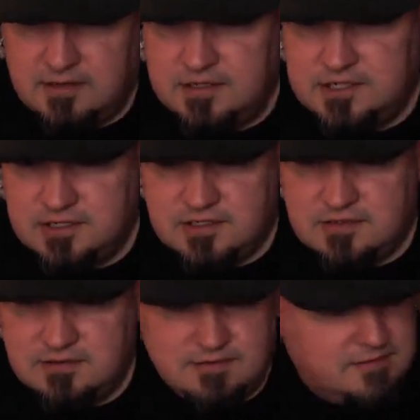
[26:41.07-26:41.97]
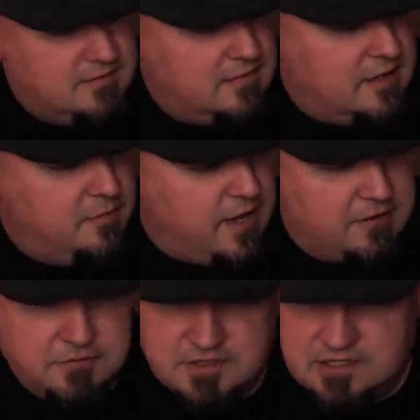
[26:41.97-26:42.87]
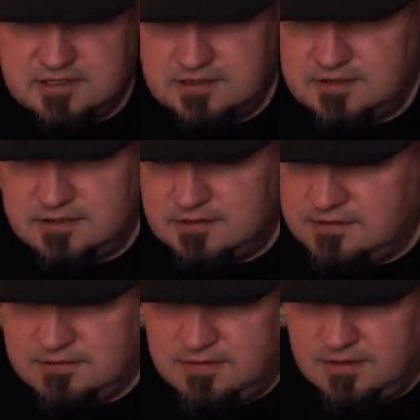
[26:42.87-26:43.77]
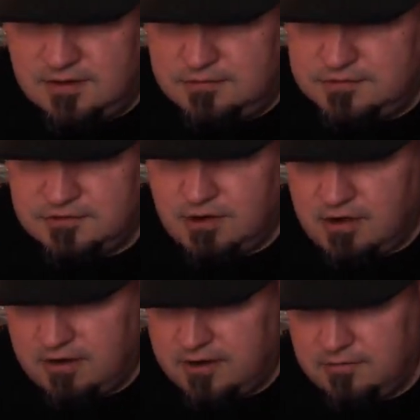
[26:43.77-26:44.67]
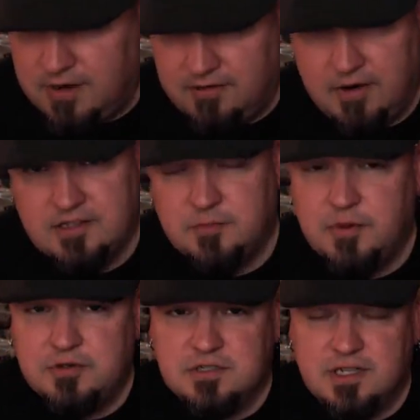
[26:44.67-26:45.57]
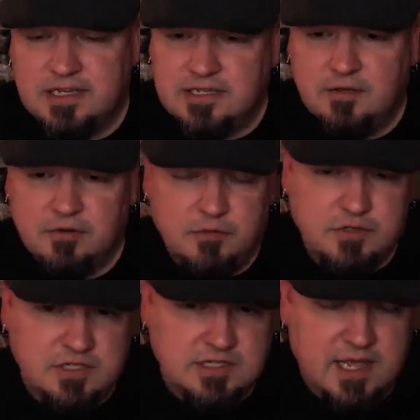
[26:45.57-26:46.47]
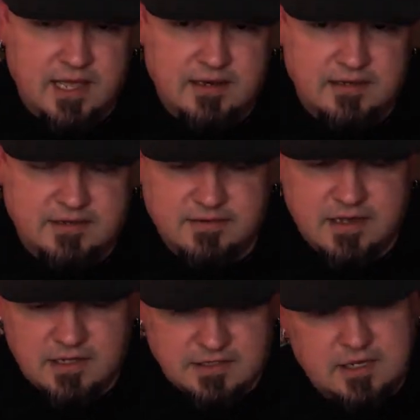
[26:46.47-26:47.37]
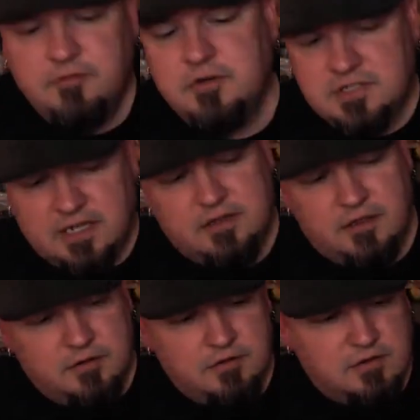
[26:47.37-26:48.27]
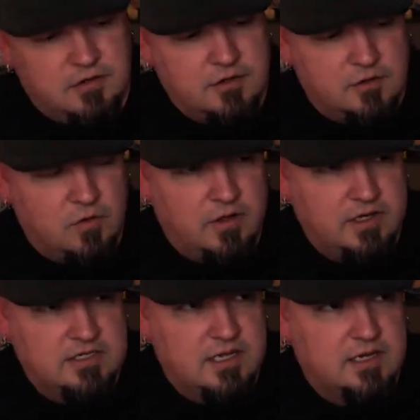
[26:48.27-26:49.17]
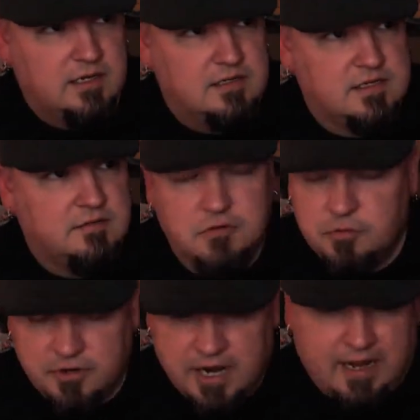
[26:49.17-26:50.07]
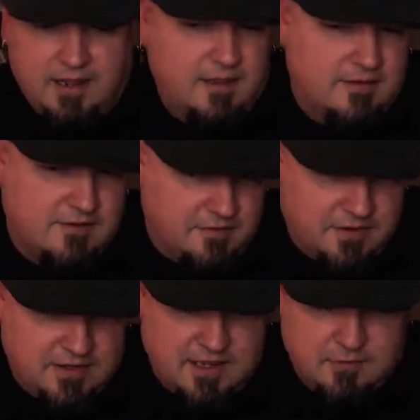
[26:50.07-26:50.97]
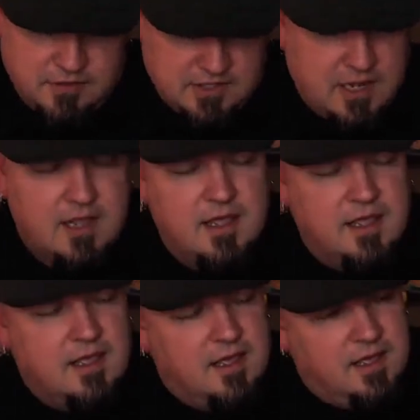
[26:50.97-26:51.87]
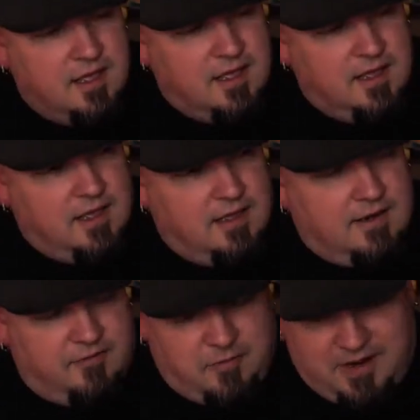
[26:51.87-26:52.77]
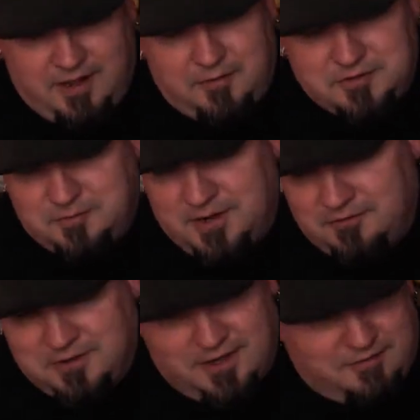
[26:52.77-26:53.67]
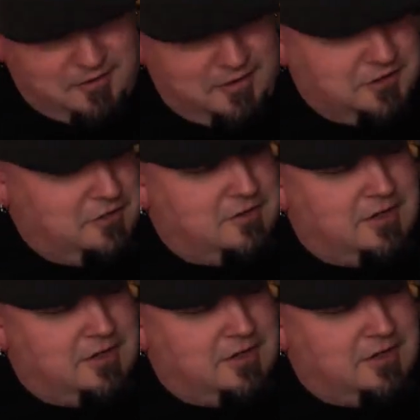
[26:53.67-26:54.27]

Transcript: It's just impact resistant and strong and whatever, as opposed to like Delrin, which is not. Delrin's got other good qualities like self lubricating and stuff like that, which. Never mind. I almost made a really off-color joke there.